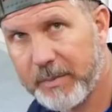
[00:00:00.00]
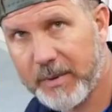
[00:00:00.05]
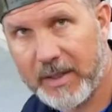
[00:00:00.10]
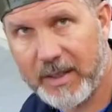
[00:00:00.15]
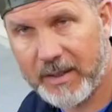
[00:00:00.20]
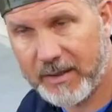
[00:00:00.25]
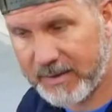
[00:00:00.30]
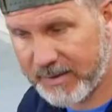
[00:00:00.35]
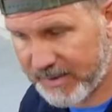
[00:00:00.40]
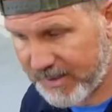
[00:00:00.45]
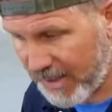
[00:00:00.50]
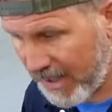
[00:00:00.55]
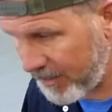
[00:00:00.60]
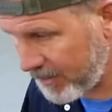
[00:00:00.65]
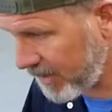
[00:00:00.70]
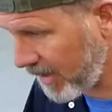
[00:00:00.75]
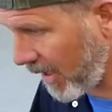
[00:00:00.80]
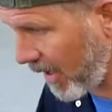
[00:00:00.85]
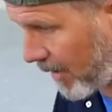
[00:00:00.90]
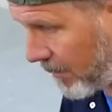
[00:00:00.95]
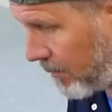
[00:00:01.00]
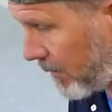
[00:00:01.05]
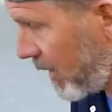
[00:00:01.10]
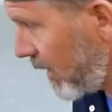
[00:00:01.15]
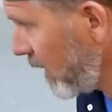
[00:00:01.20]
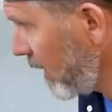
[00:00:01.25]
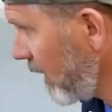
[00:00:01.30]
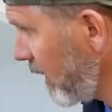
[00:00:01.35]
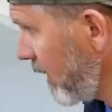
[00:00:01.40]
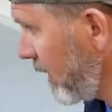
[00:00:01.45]
but at the same time,
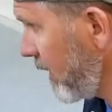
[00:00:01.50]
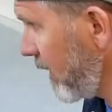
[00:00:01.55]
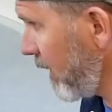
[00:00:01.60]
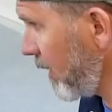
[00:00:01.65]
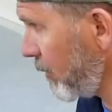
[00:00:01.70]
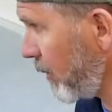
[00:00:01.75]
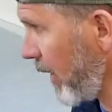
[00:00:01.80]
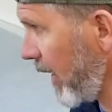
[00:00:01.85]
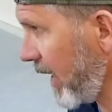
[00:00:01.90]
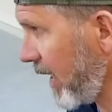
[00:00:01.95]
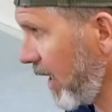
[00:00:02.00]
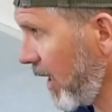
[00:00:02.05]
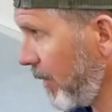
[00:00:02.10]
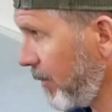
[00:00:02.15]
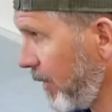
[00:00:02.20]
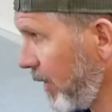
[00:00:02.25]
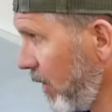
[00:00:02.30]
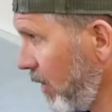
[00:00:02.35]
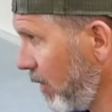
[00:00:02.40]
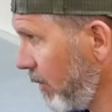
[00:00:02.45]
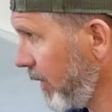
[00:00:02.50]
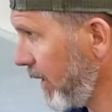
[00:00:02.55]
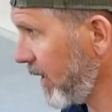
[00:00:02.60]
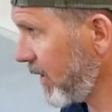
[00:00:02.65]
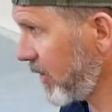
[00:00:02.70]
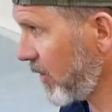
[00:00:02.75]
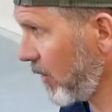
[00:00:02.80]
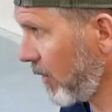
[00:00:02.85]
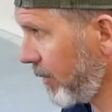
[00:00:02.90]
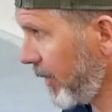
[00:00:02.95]
I need to break it up a little bit
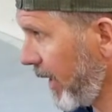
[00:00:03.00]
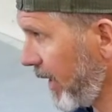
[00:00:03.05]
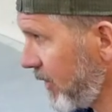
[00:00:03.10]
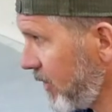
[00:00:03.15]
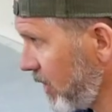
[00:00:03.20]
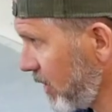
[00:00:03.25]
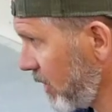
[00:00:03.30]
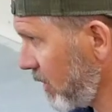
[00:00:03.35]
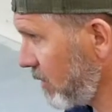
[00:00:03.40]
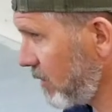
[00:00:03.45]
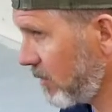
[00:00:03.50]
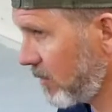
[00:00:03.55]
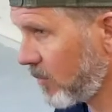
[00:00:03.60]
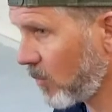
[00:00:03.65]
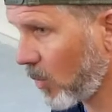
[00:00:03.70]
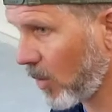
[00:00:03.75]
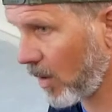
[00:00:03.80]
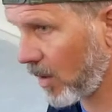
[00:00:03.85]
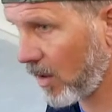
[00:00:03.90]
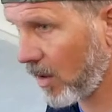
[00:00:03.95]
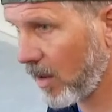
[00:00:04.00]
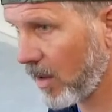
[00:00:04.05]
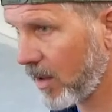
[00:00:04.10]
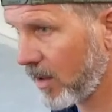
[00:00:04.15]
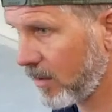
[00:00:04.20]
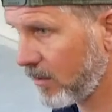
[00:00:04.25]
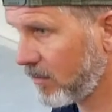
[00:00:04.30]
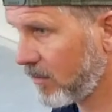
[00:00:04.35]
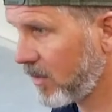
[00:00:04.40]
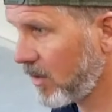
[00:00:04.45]
so I'm not just working
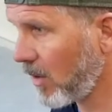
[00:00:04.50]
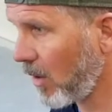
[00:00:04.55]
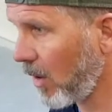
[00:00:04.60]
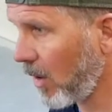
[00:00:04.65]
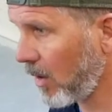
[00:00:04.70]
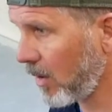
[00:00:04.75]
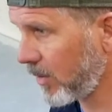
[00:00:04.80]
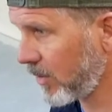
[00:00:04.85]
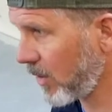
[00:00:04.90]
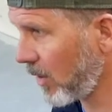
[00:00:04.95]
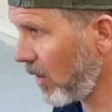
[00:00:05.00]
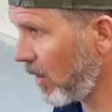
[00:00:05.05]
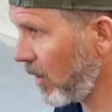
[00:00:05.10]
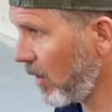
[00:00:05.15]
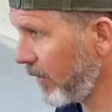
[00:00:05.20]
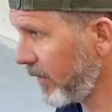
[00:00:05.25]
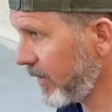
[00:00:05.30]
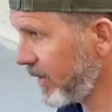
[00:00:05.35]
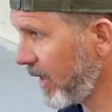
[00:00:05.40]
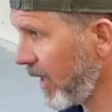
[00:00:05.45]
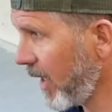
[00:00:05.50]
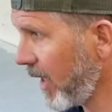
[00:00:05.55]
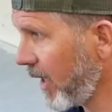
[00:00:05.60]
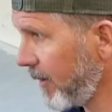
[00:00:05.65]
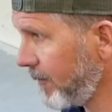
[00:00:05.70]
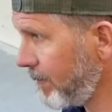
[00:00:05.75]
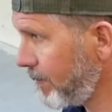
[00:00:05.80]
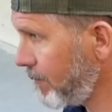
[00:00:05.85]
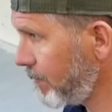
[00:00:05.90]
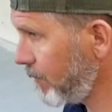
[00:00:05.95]
on cars all the
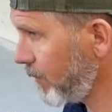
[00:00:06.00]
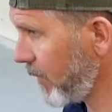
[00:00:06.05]
time.